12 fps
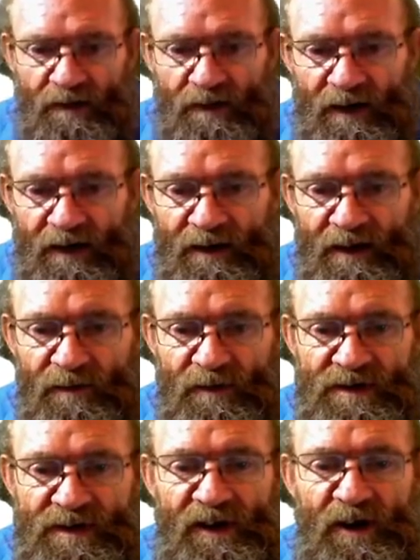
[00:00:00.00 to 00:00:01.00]
Okay, that
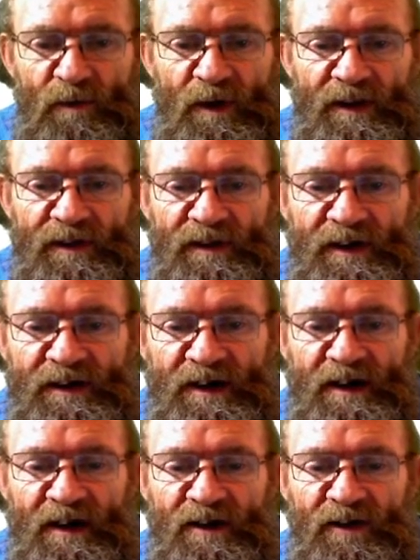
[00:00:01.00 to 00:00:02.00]
was
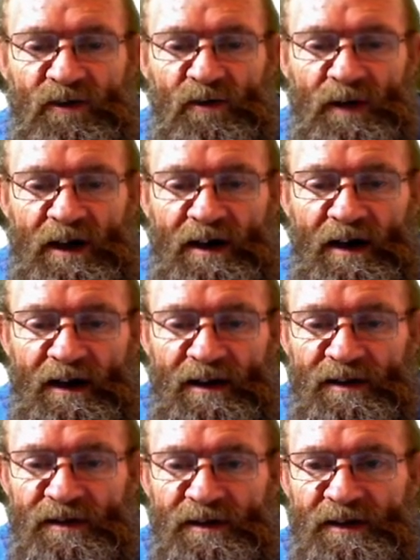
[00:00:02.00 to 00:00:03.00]
3130 and
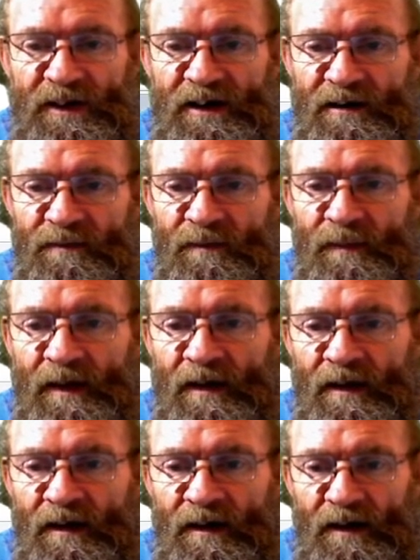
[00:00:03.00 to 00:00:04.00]
2930.
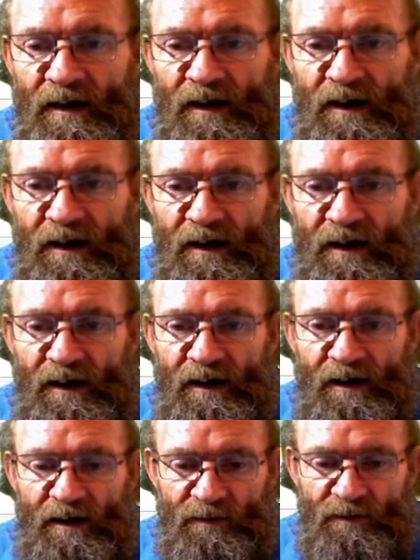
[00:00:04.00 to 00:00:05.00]

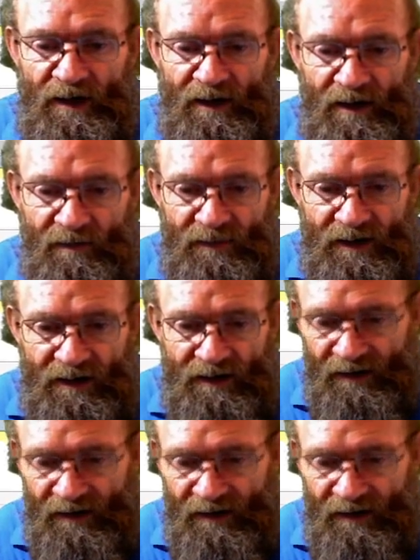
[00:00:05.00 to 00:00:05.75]
And if I come here